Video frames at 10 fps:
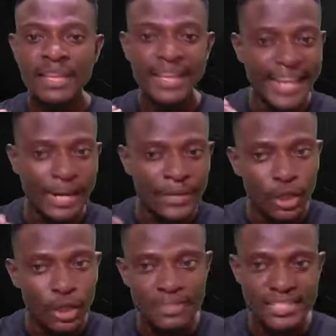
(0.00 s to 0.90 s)
hearing
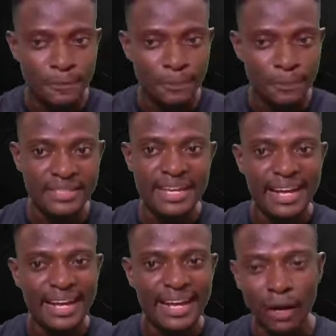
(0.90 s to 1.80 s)
loss in this place,
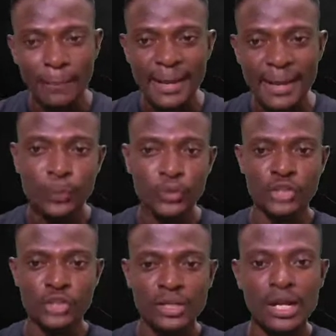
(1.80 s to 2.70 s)

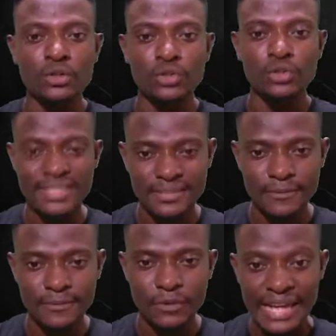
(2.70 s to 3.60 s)
exposure to loud
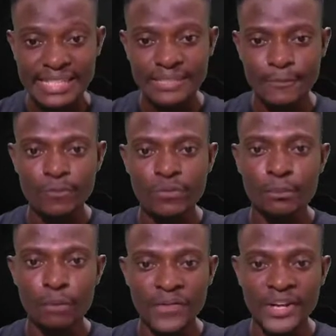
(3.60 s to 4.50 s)
noise, right?
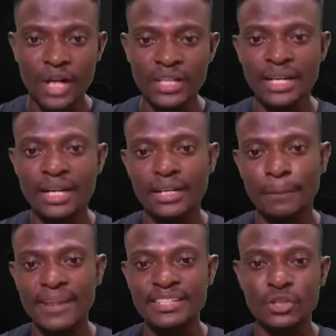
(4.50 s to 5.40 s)
Moving on,
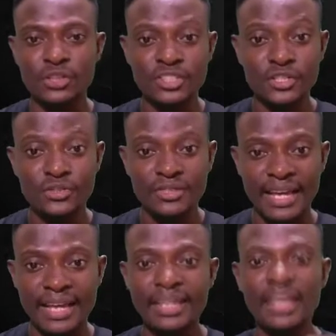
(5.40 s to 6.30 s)
the passage continues to
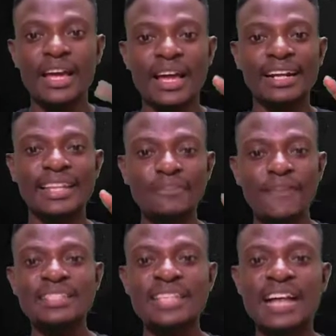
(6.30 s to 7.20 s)
say,
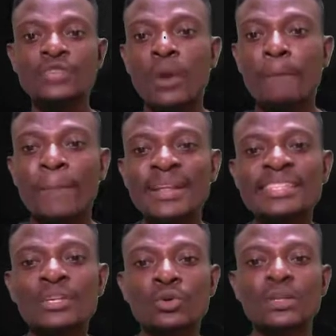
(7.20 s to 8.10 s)
riveters were
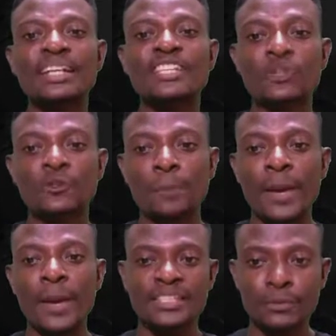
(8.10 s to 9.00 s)
particularly
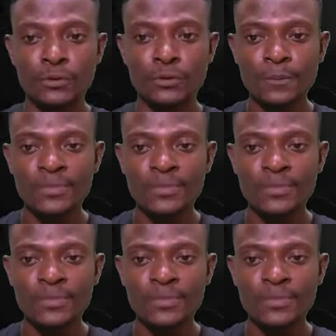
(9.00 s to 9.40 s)
susceptible.